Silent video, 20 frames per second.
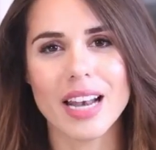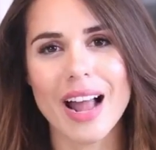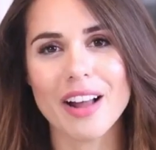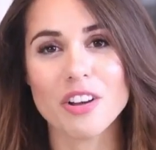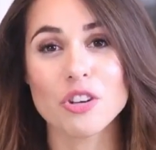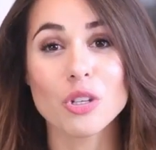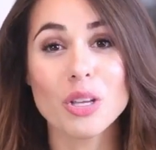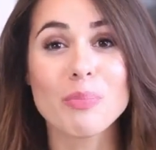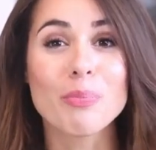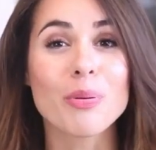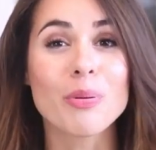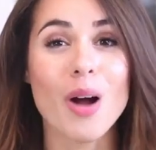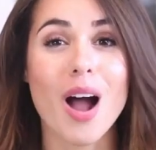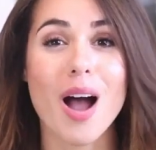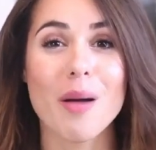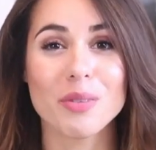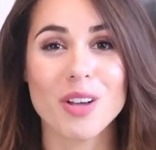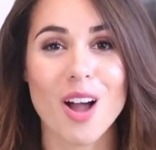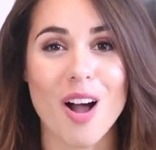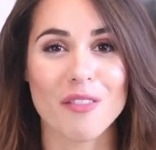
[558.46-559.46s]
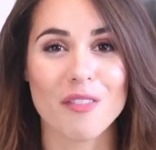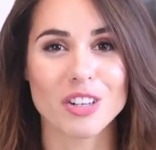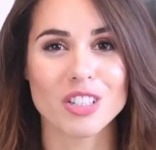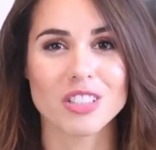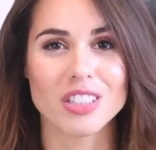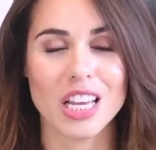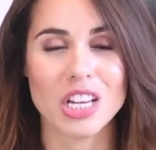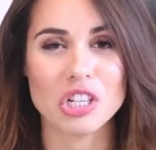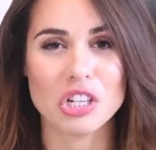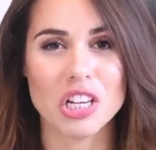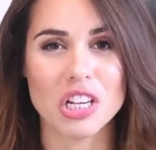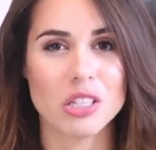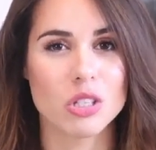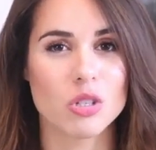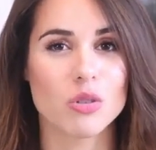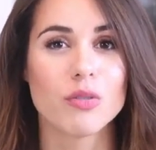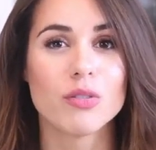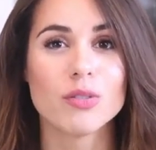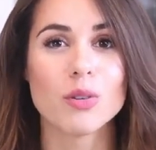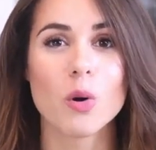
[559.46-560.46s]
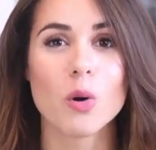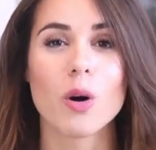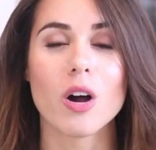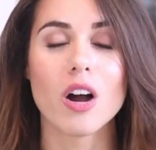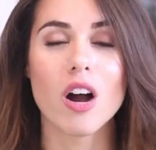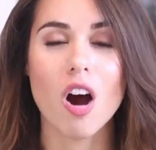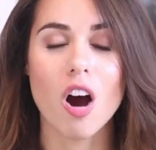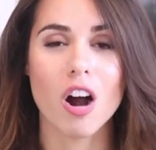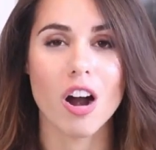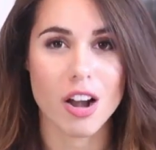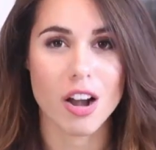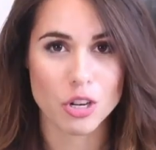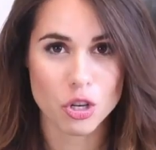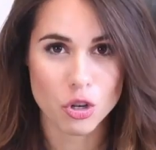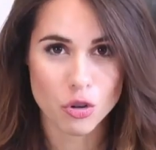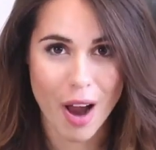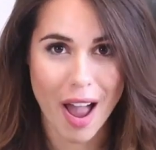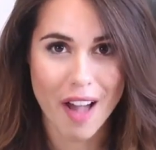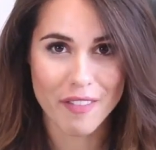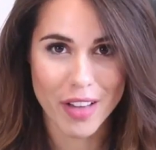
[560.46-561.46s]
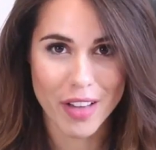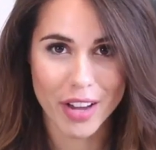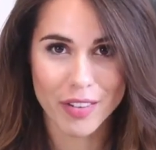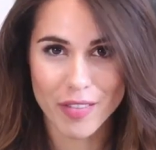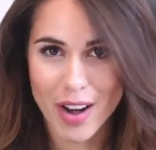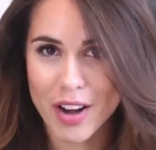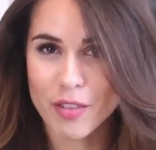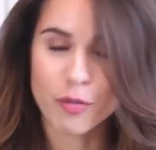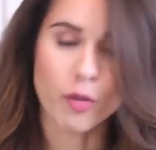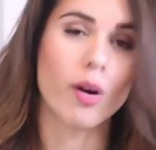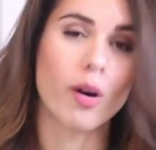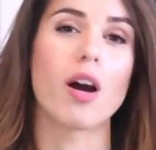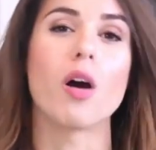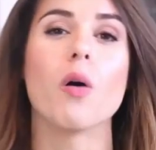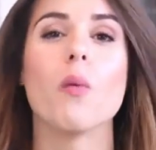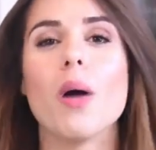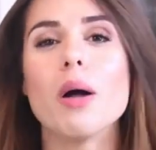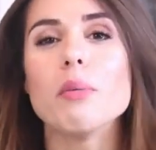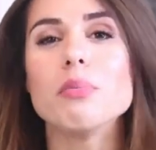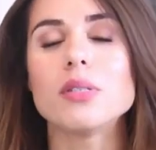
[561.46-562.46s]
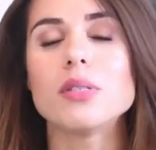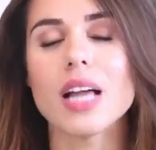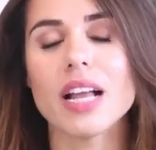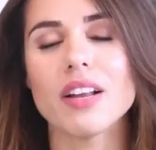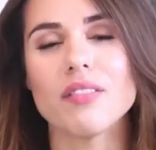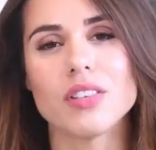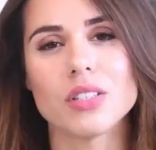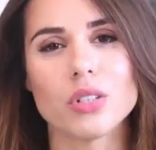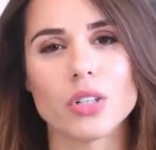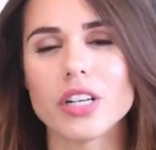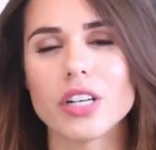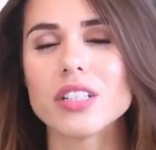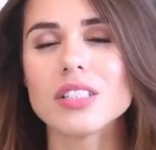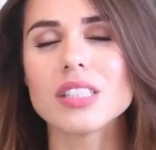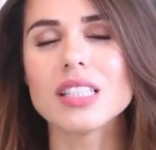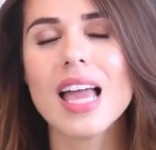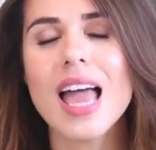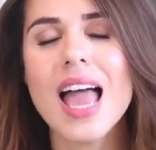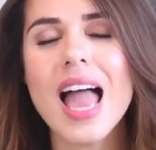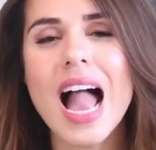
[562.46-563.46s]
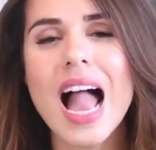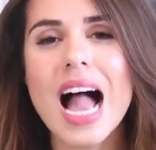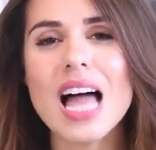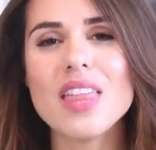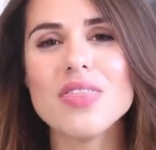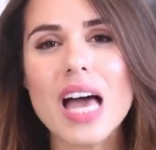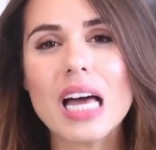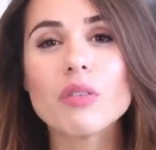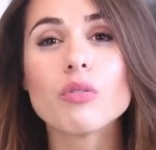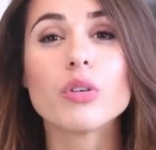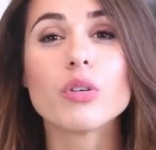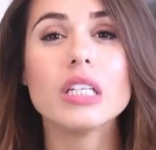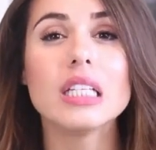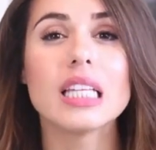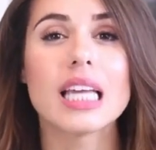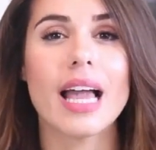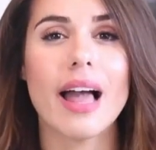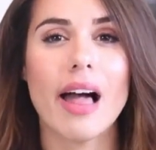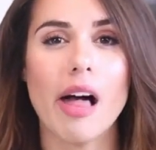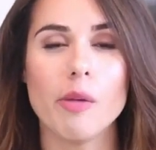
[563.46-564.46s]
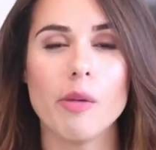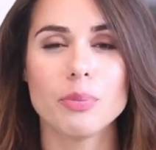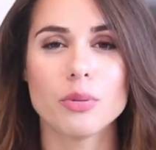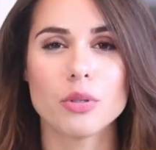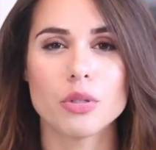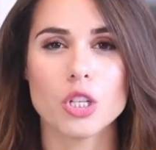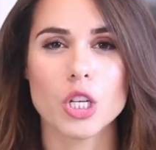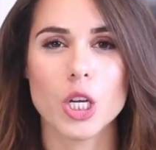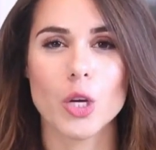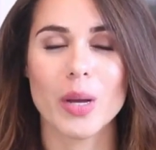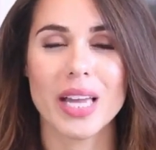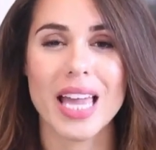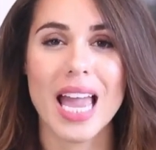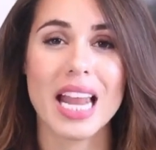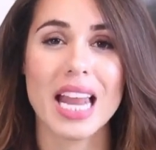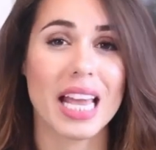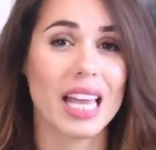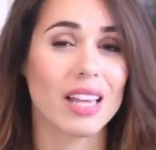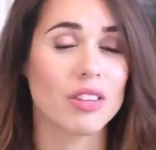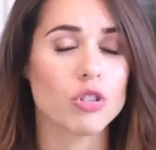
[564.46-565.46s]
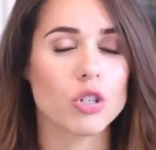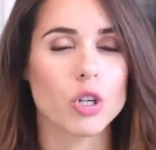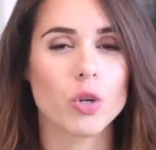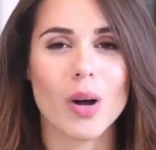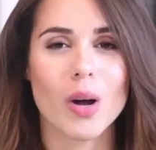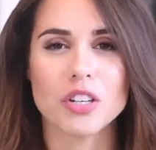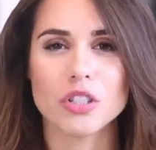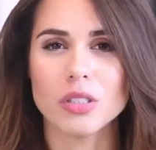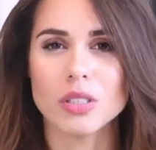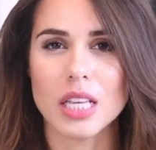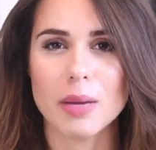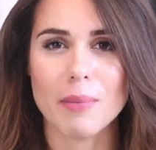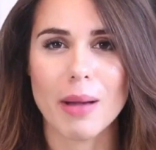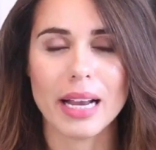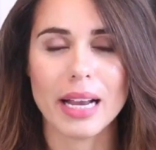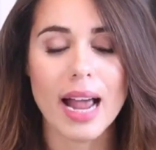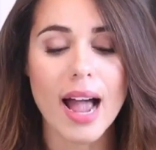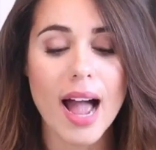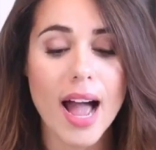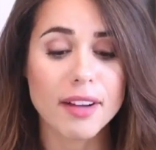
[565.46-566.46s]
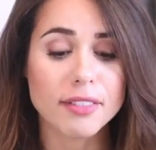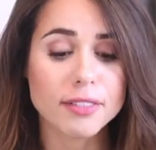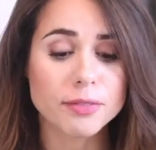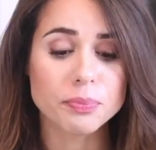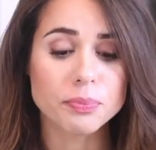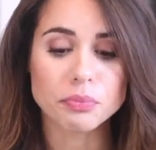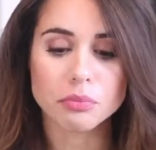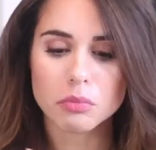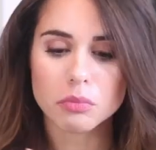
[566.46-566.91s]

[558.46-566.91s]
that actually prompt conversations for our traffic, right? For our website visitors. And that really helps to, again, answer questions they might have